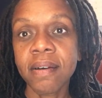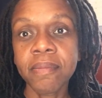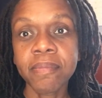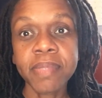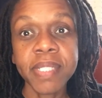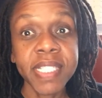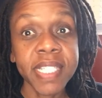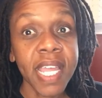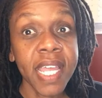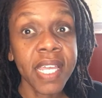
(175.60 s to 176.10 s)

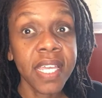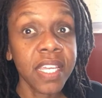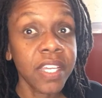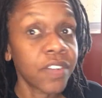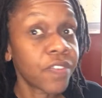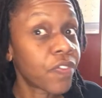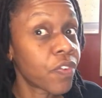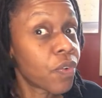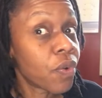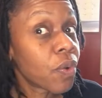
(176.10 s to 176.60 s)
stay in
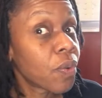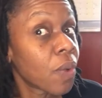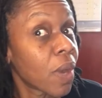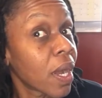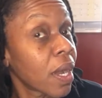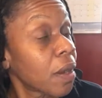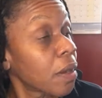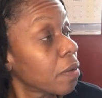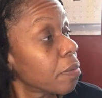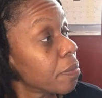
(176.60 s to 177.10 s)
for a
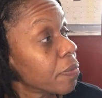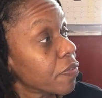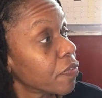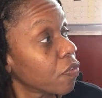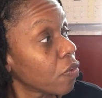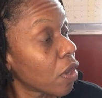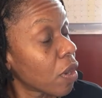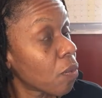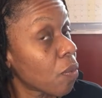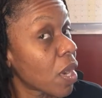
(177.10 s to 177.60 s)
while
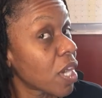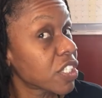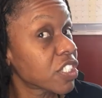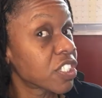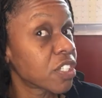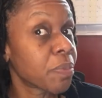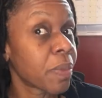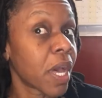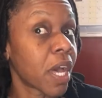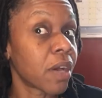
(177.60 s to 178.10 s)
before I wash
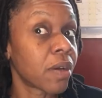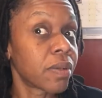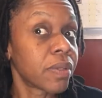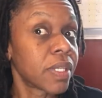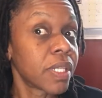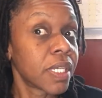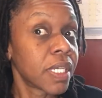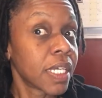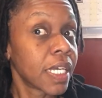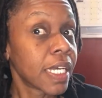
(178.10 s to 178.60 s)
them out.
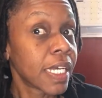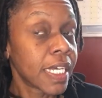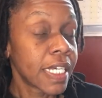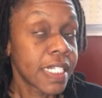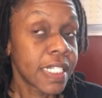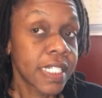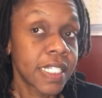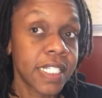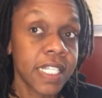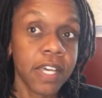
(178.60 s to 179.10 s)

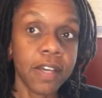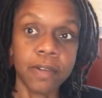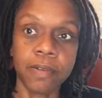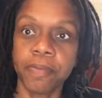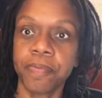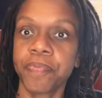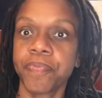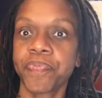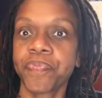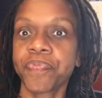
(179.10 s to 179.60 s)
So
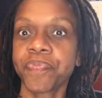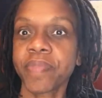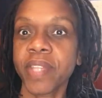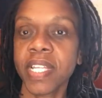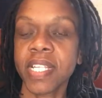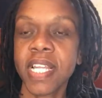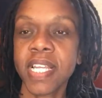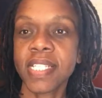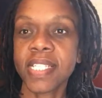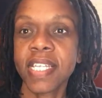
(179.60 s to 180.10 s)

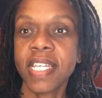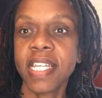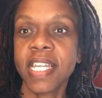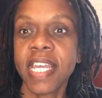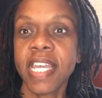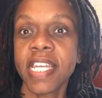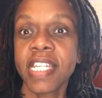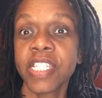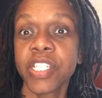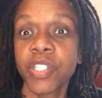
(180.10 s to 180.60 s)
let's get
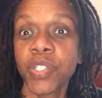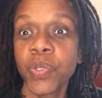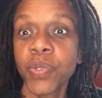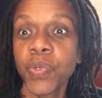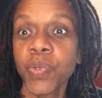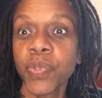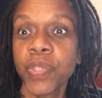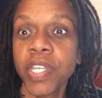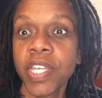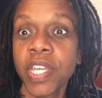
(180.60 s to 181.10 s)

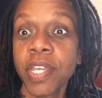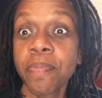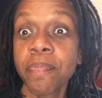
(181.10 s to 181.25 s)
into the